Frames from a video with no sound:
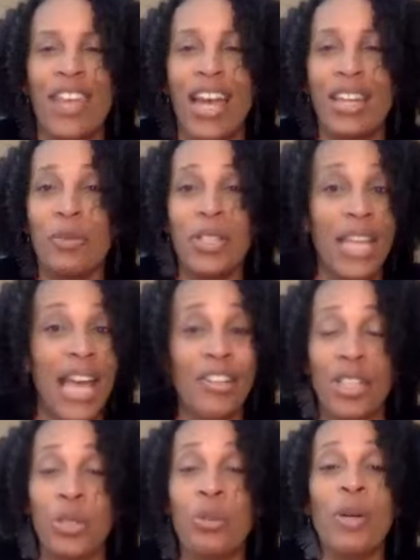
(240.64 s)
of that, it was
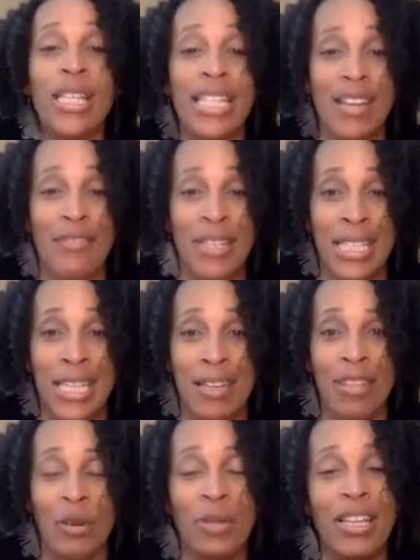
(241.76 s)
actually 2017
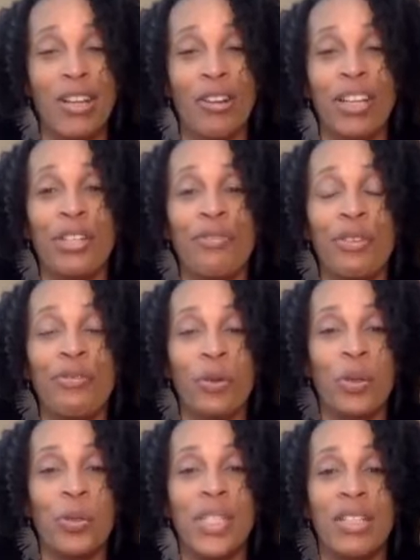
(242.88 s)
that we did our interview for
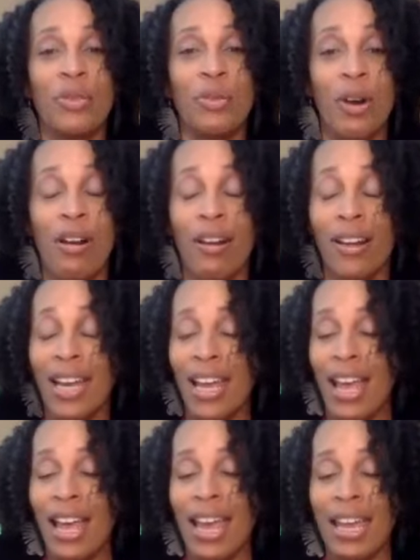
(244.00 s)
Cuisine Noir.
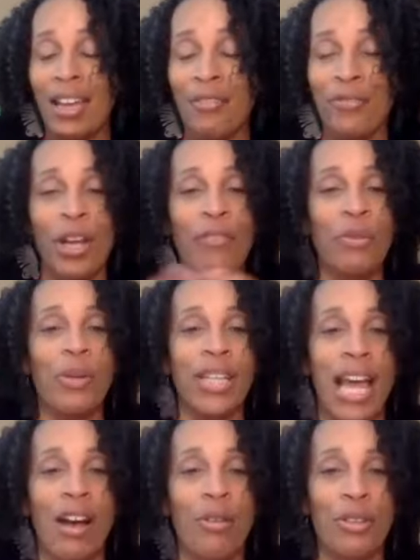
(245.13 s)
And for everyone
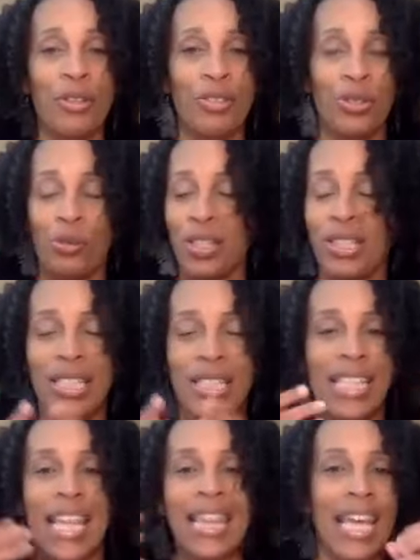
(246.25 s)
out there, sort of to
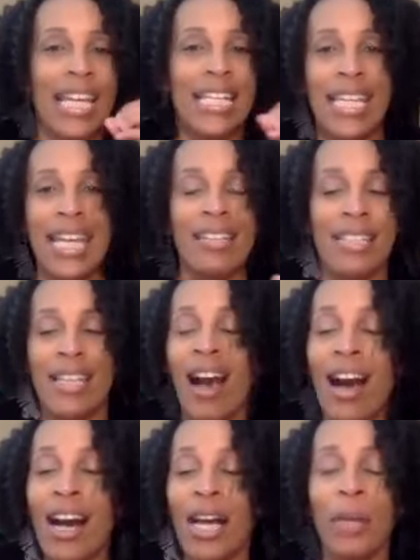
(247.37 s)
set that date and
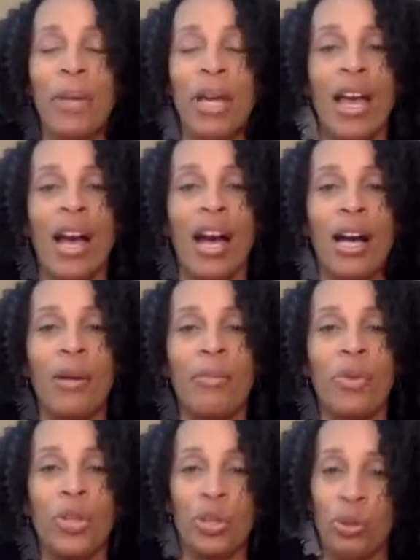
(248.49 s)
time, um,
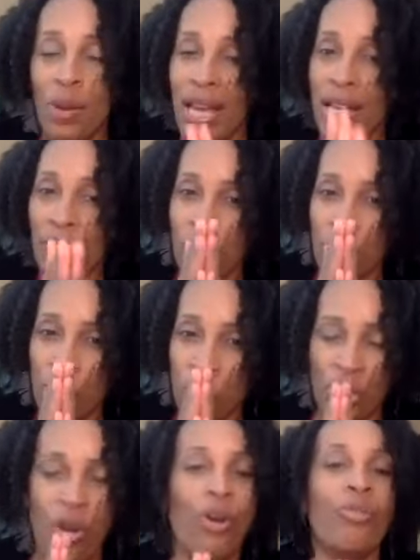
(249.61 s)
you had
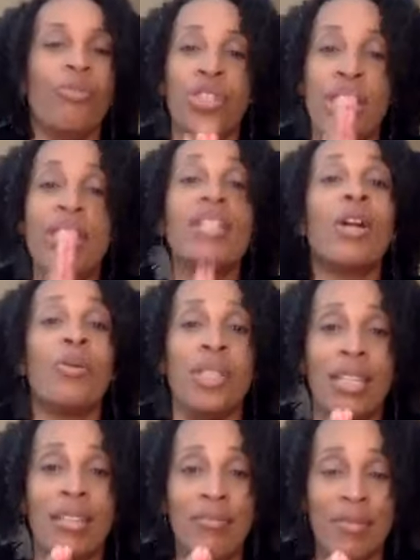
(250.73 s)
was on just
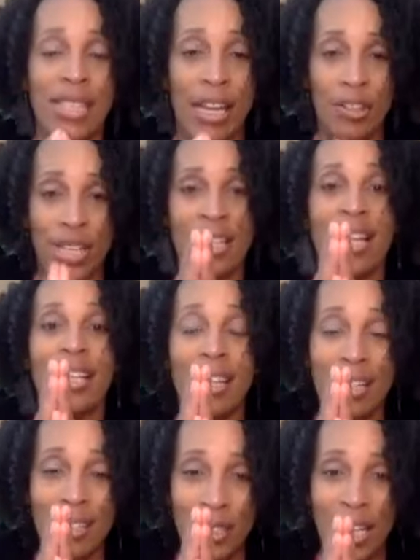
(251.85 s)
closing Saturday Dinette,